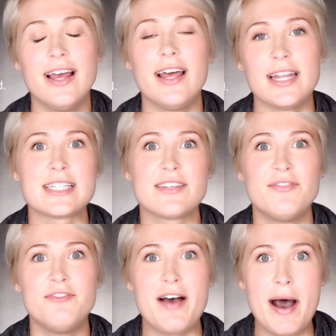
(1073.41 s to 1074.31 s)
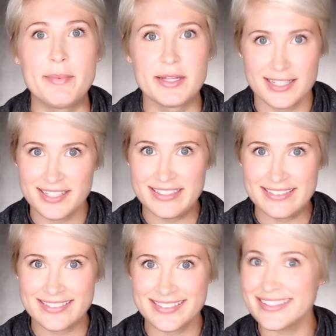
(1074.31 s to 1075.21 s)
and it's
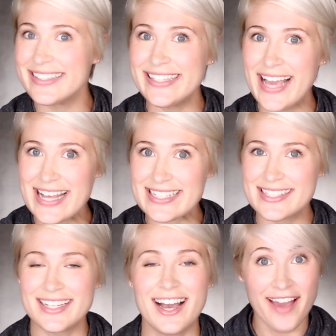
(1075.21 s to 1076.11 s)
fabulous. Yes.